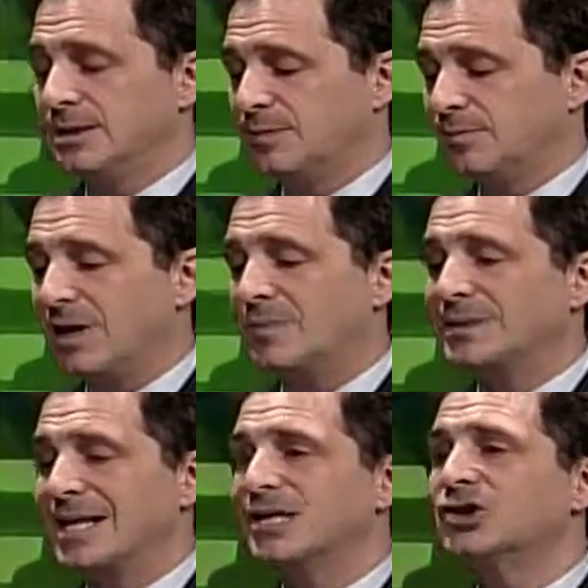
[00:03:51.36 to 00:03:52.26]
problems
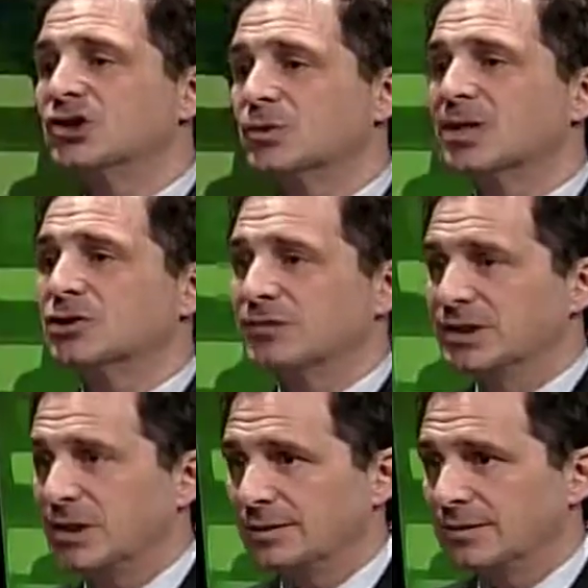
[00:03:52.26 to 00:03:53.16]
that ensued as a
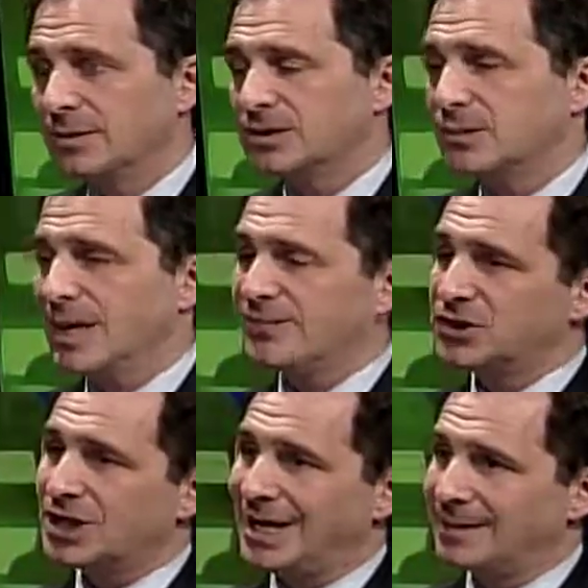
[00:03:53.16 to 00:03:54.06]
result. All right, so we have a
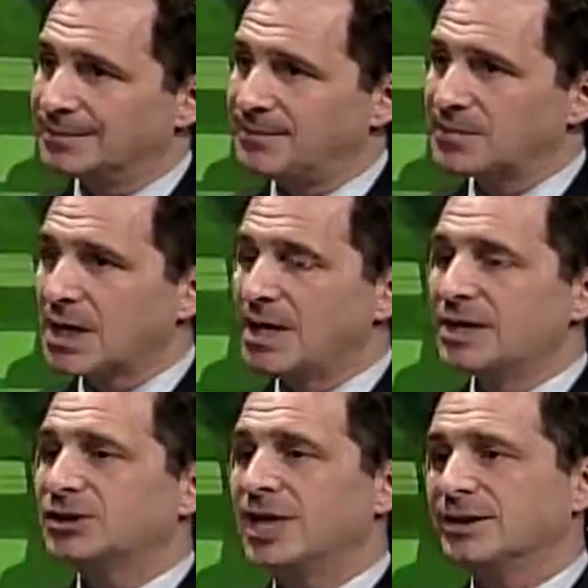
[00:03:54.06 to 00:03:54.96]
child's
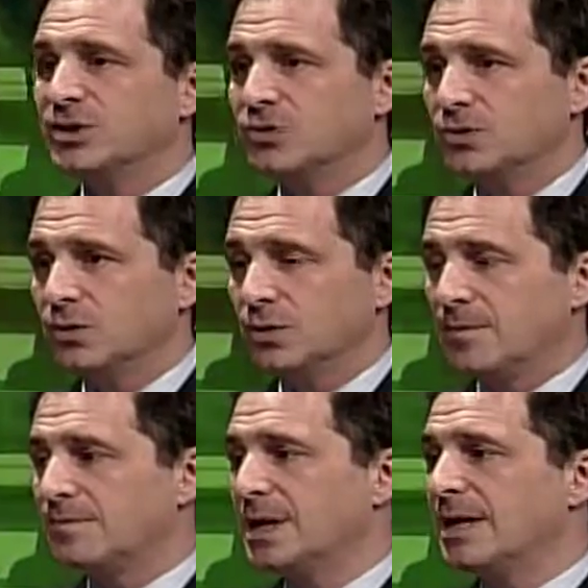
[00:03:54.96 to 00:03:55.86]
in school,
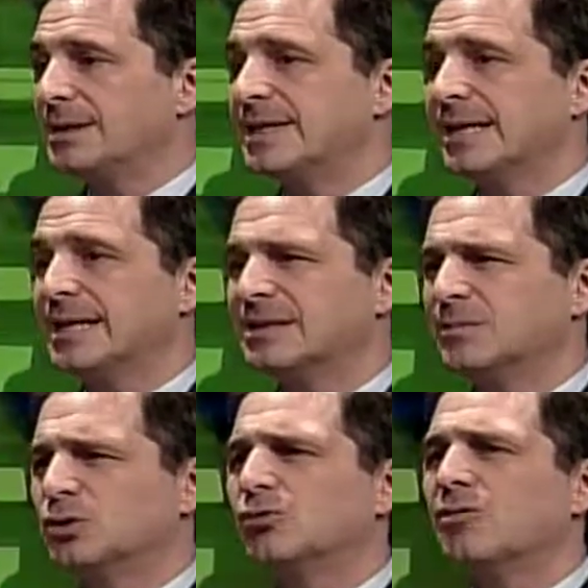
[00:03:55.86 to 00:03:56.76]
taking some
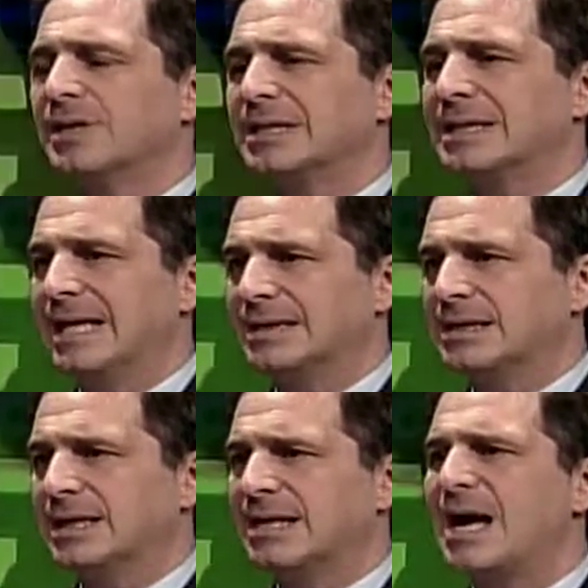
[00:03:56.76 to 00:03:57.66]
drawing class,
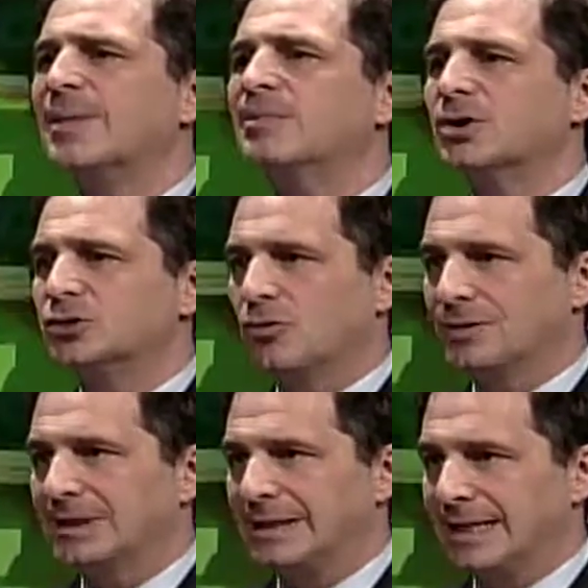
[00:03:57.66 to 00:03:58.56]
comic book
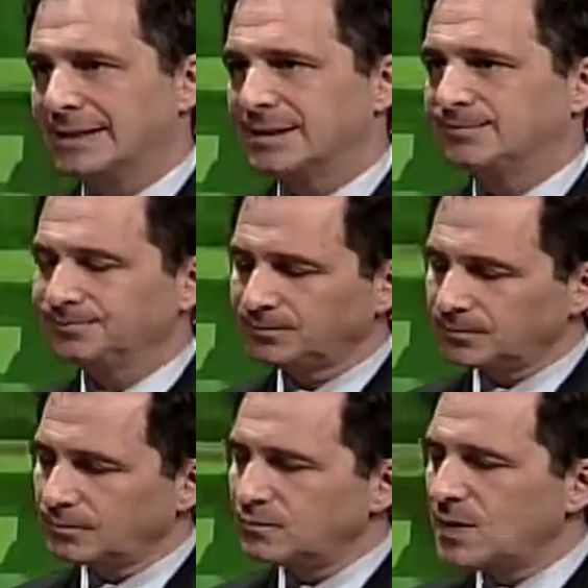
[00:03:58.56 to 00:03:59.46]
drawing class.
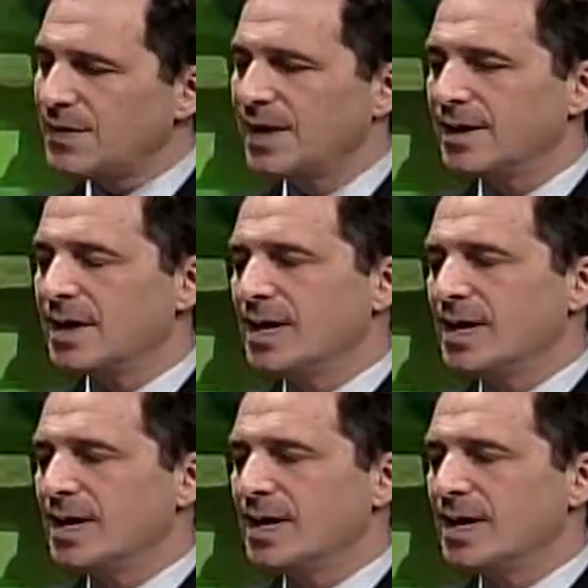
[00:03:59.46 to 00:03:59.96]
The